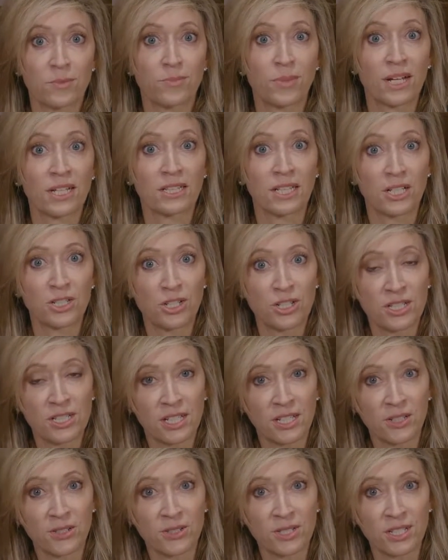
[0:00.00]
by
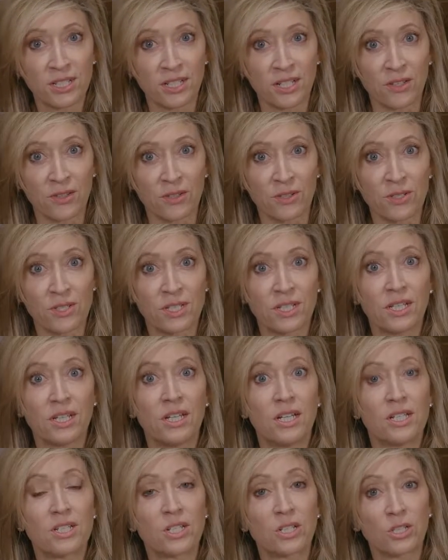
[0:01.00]
legislators and others
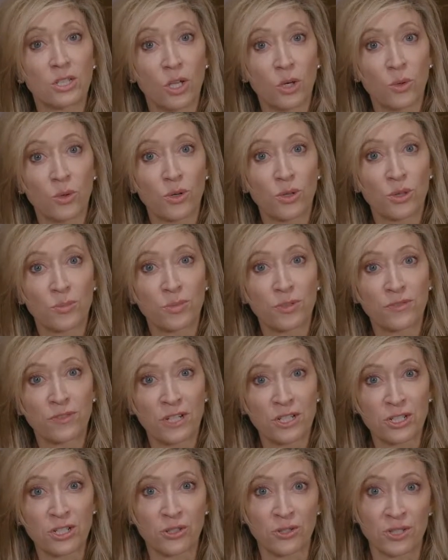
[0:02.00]
to lower the
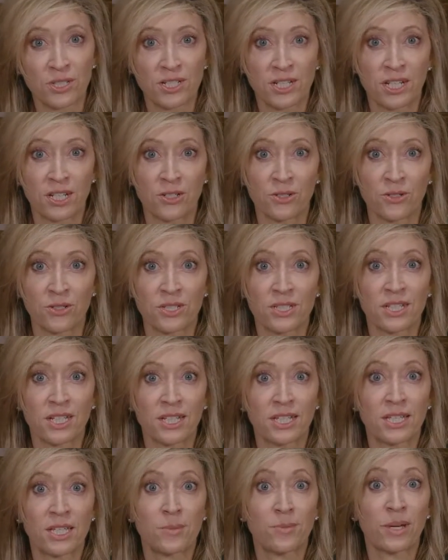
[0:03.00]
professional standards that
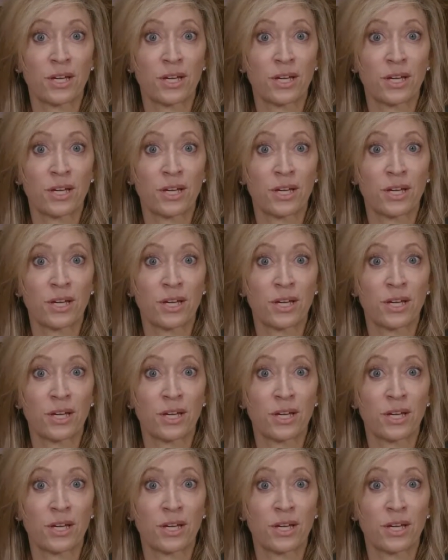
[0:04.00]
keep